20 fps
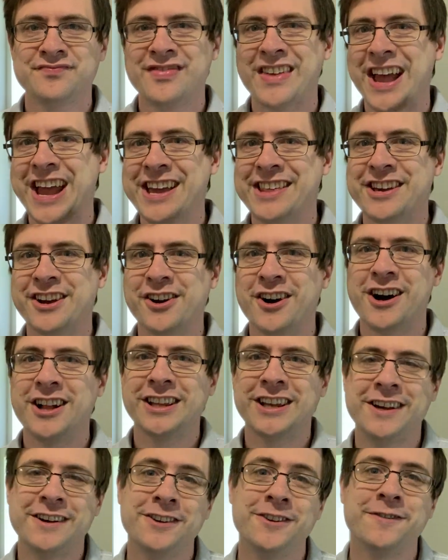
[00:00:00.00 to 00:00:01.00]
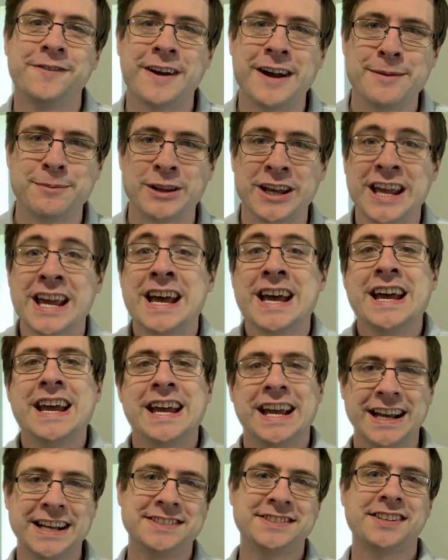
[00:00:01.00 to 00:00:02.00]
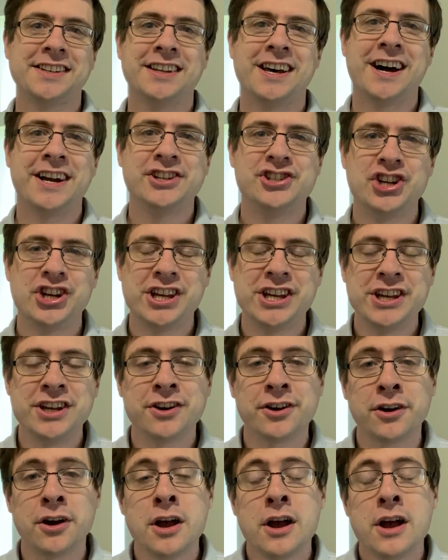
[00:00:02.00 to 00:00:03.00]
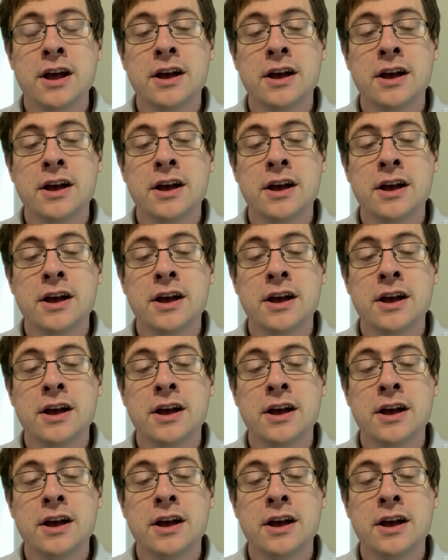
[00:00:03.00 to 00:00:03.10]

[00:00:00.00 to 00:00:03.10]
Hey there, Holly Hill family. It's Elijah here.